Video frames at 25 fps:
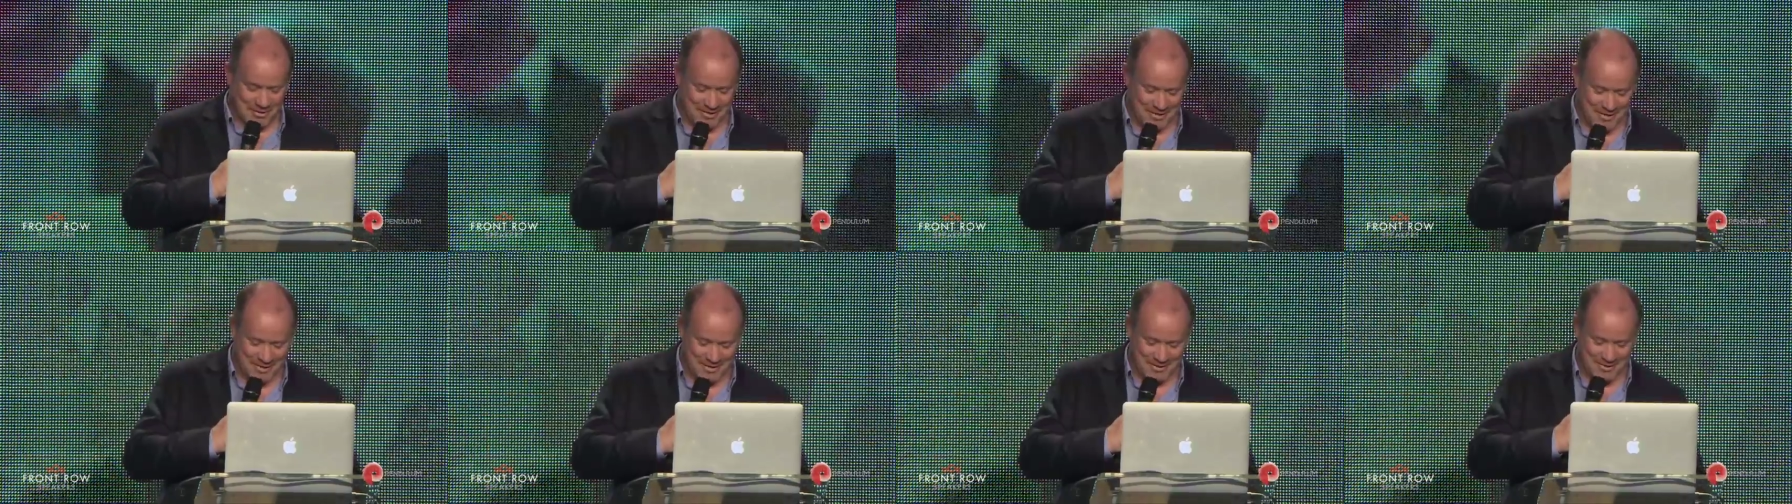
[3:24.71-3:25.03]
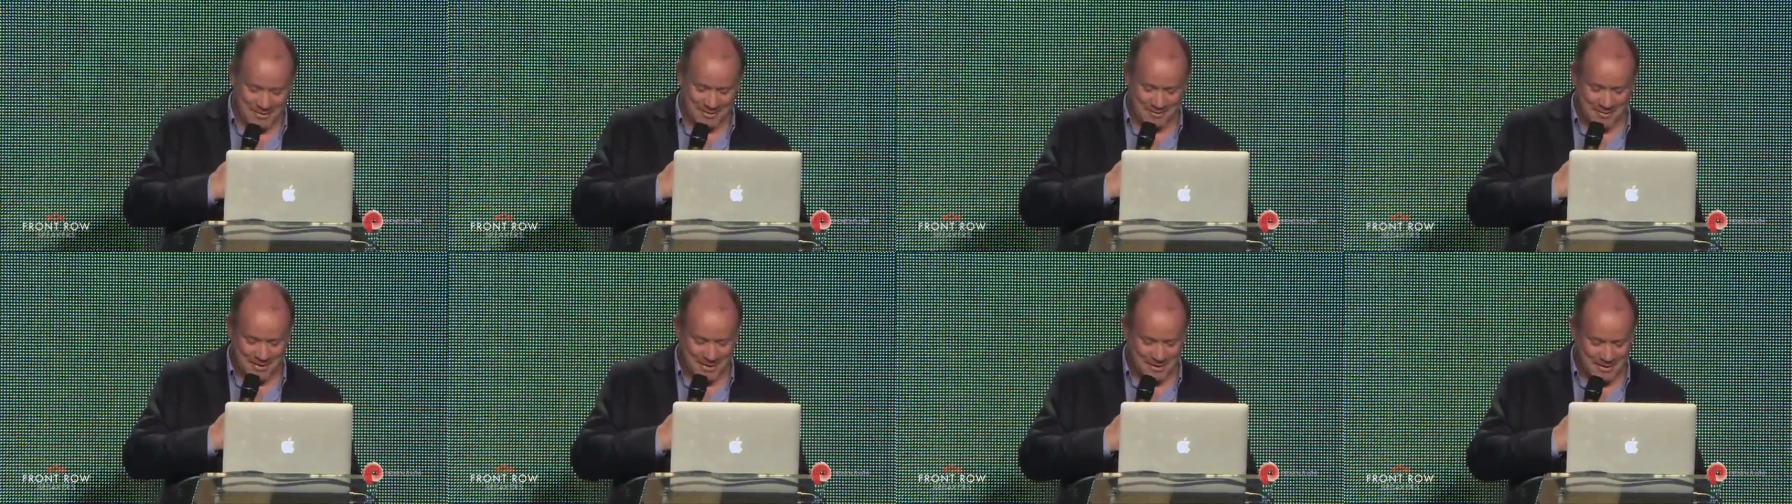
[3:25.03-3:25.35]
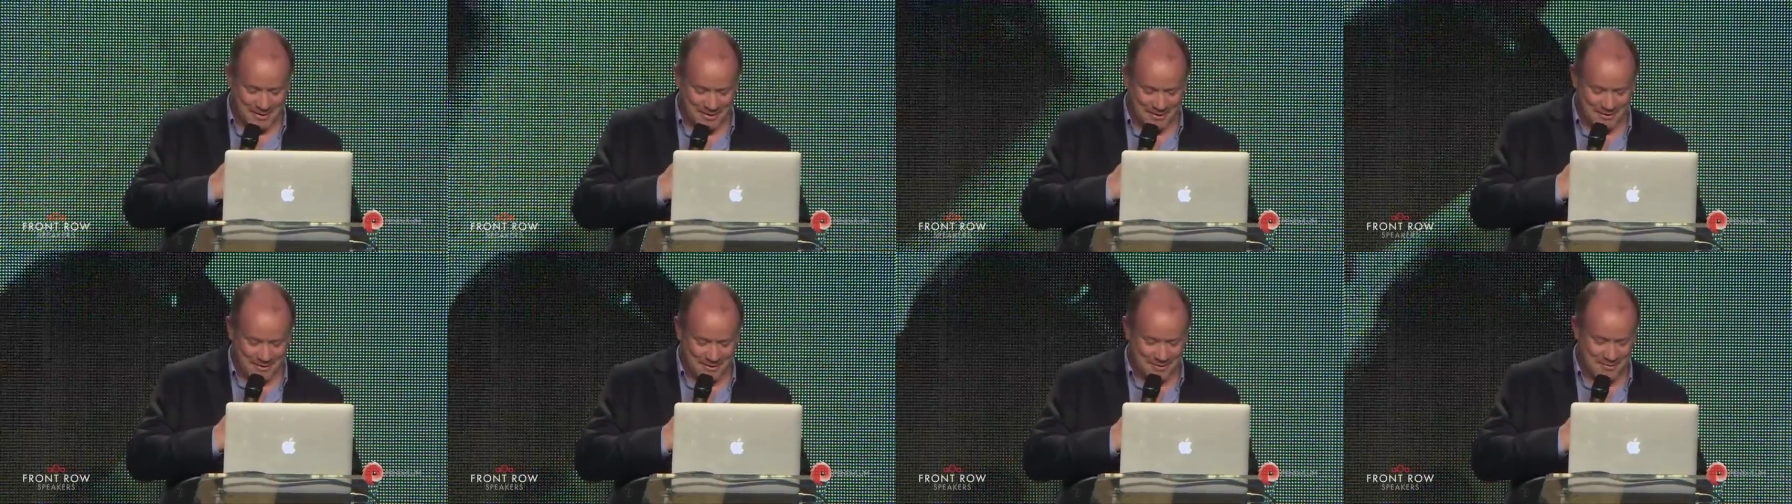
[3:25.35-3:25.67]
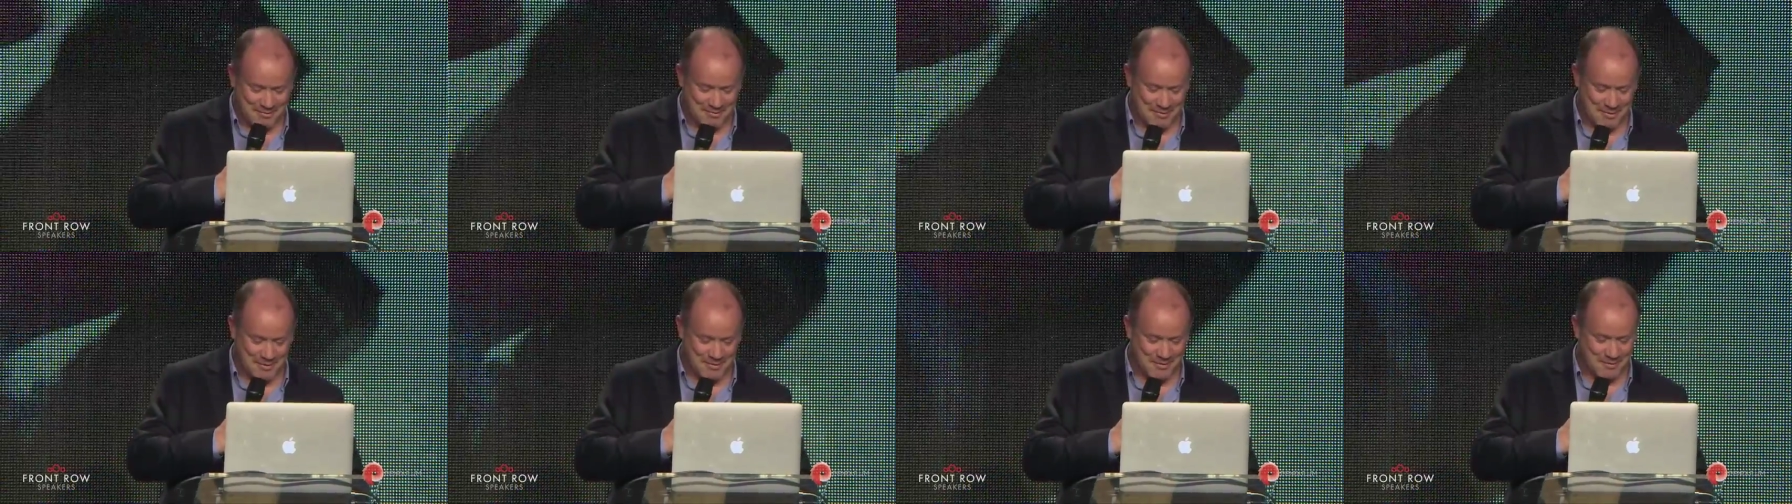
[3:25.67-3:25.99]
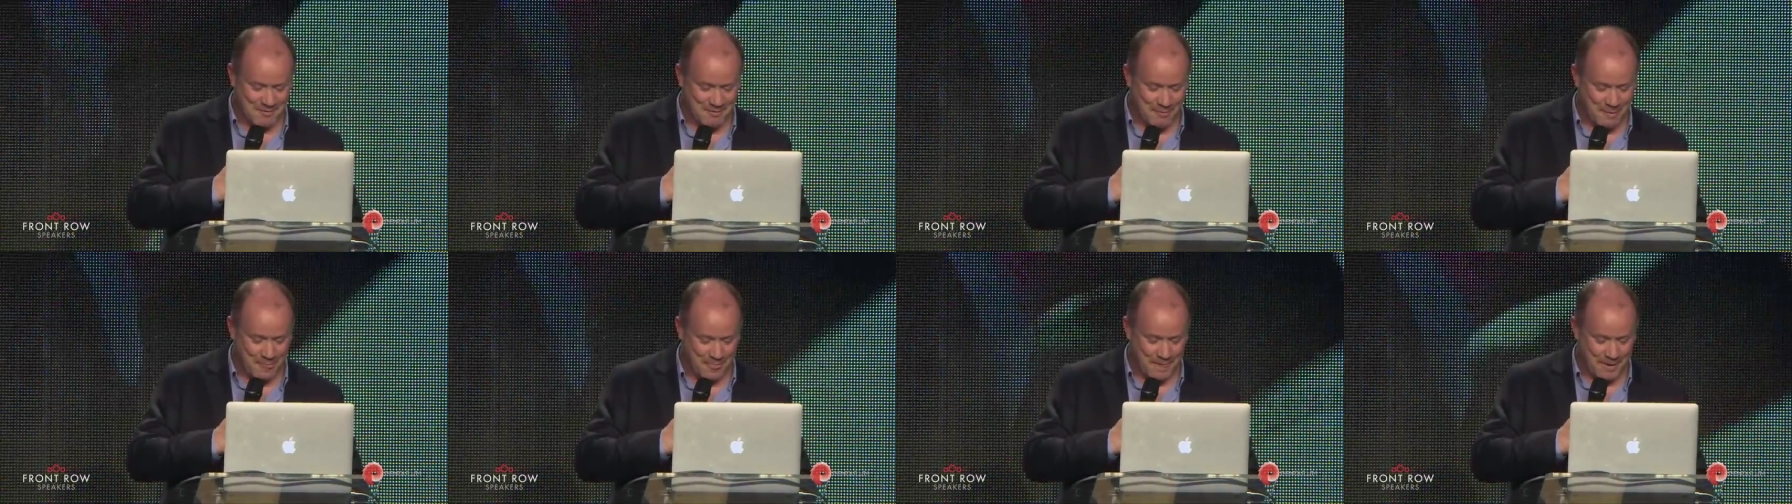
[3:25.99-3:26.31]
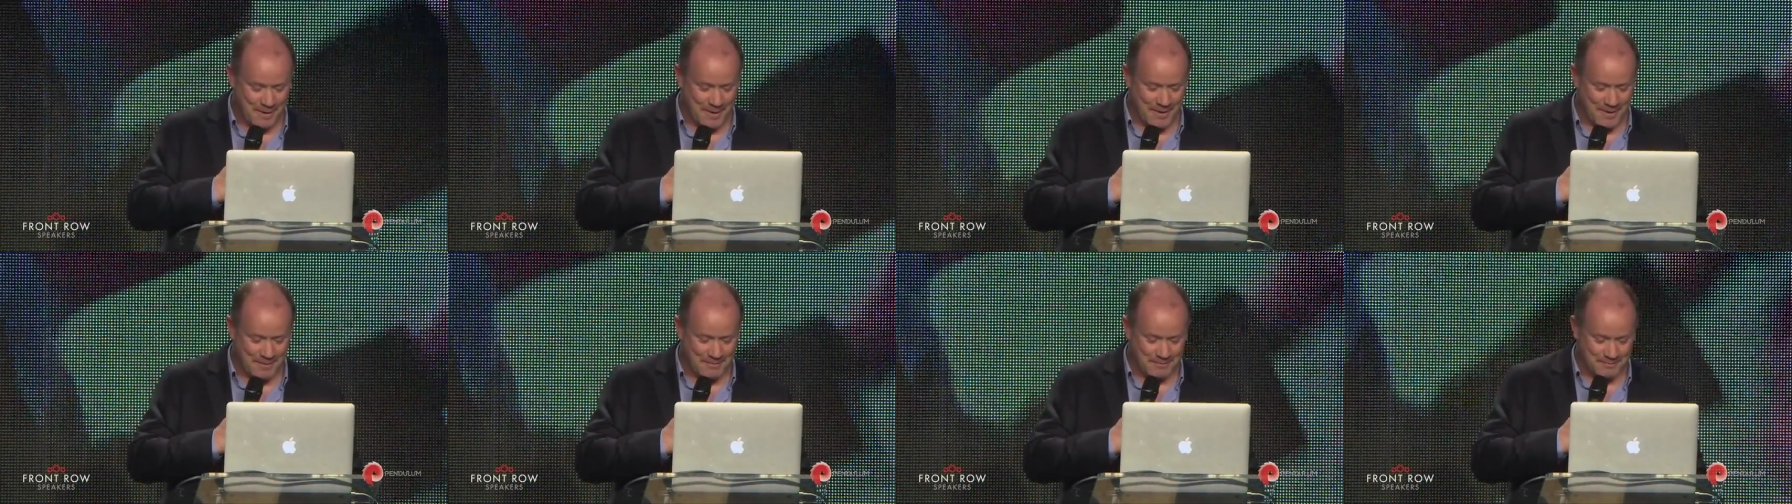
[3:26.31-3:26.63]
at that as well, you know. But
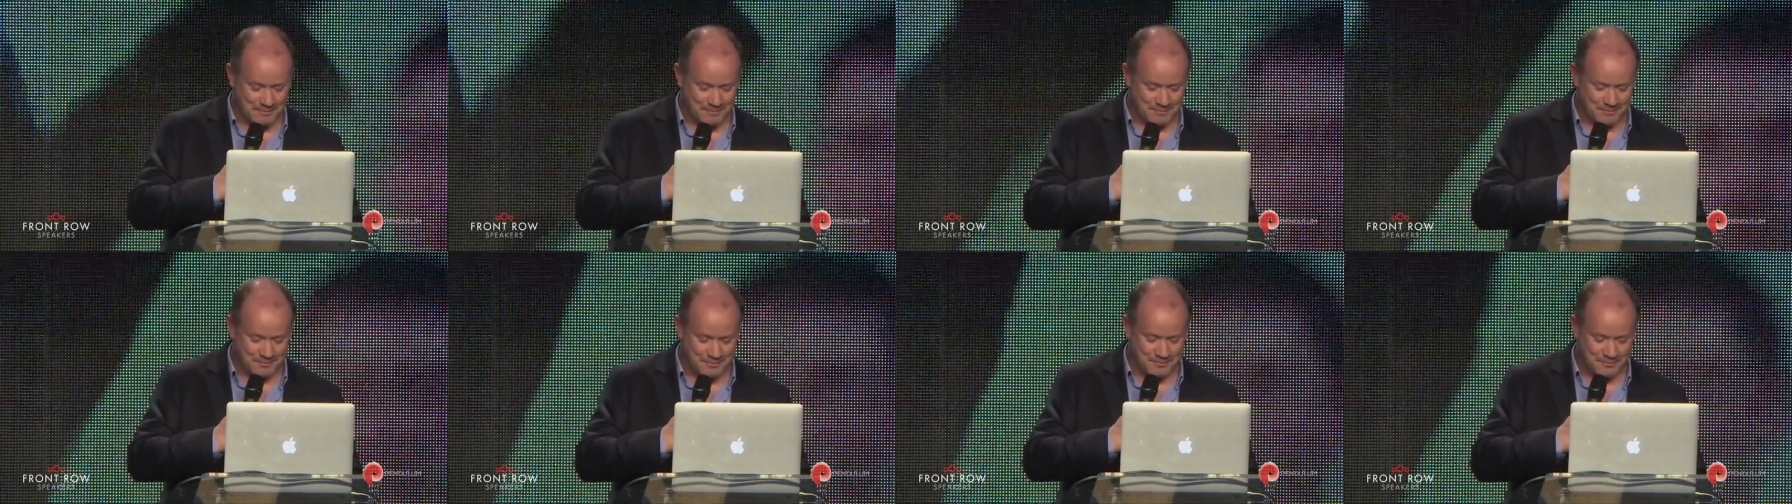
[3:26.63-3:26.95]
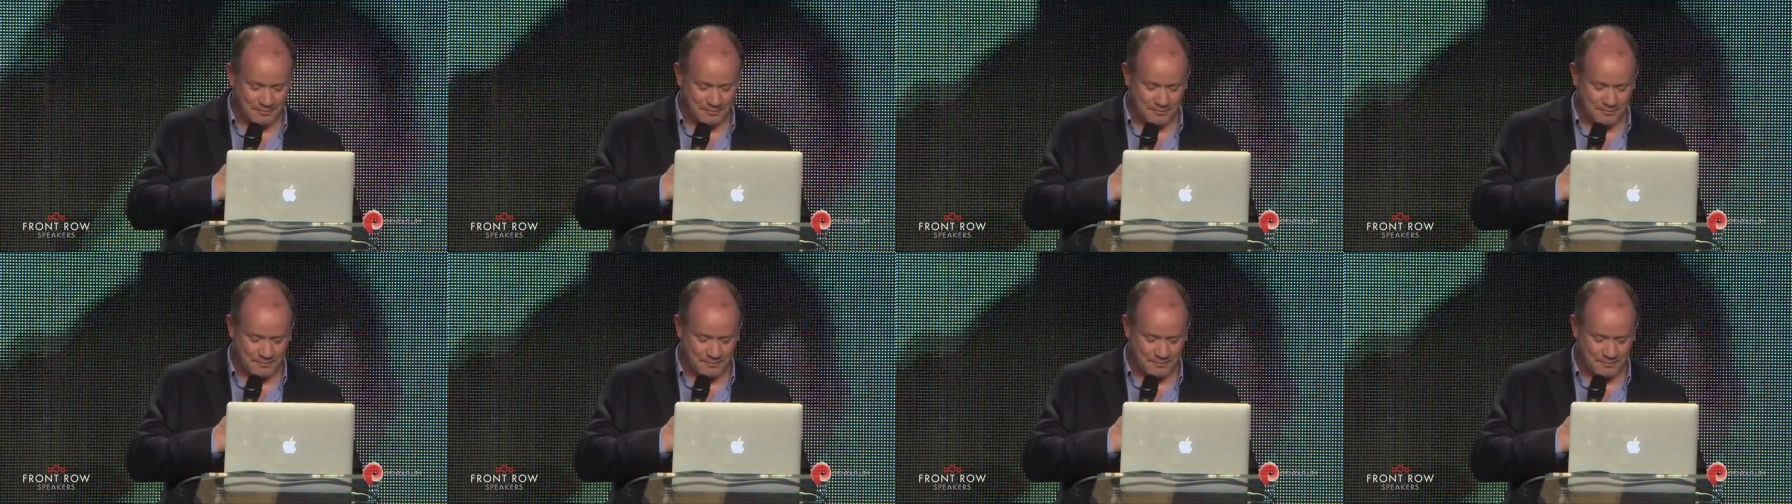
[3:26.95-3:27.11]
um,